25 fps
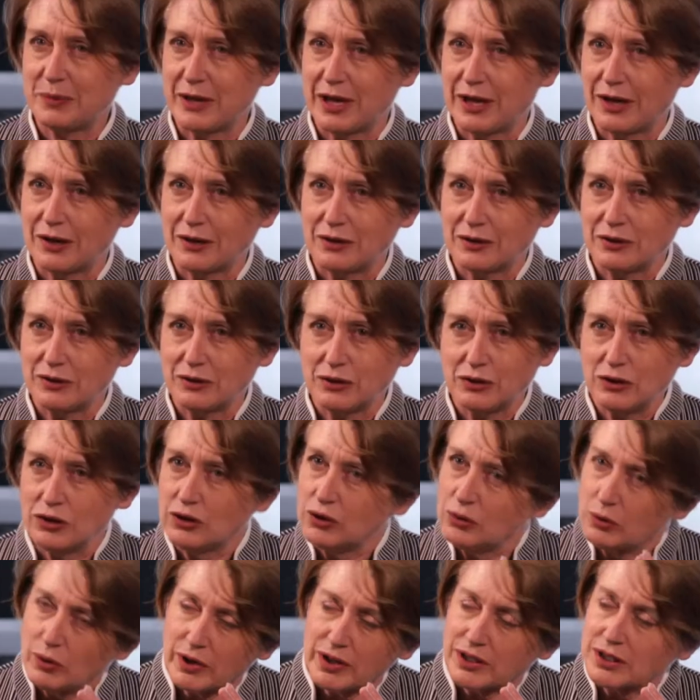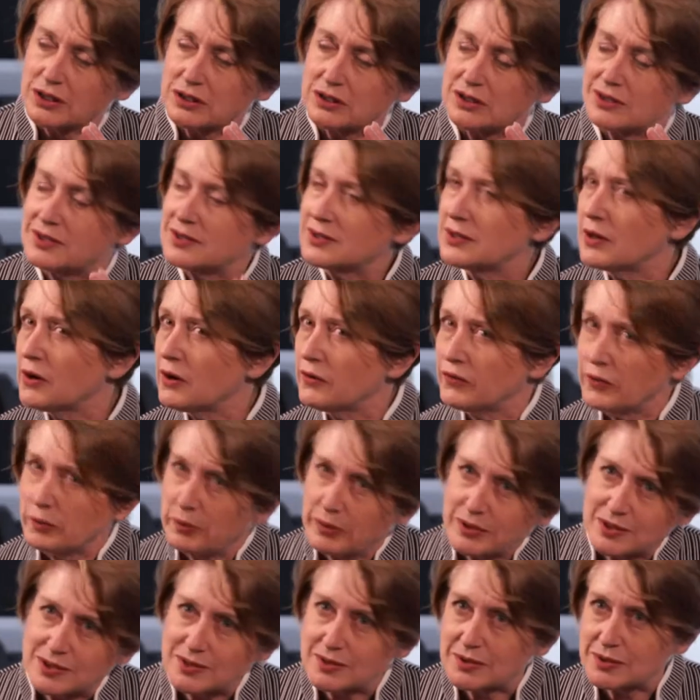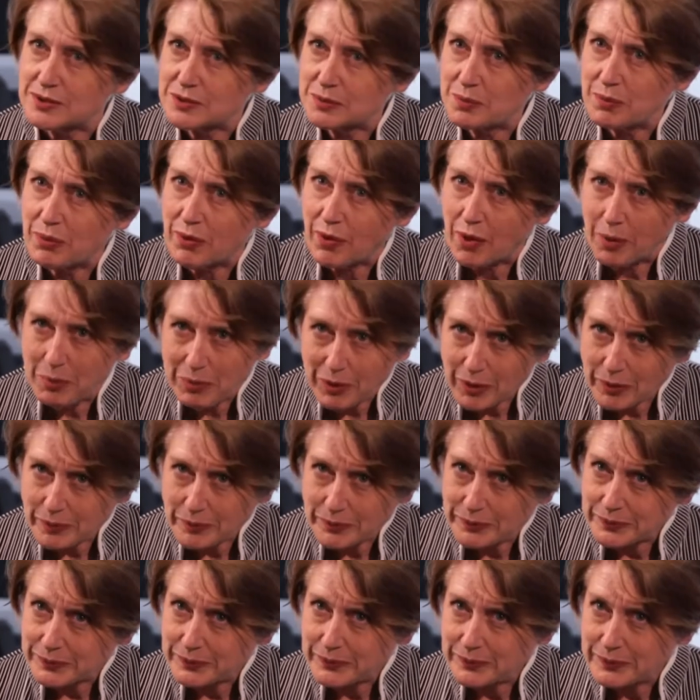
about you wanting to solve a business problem.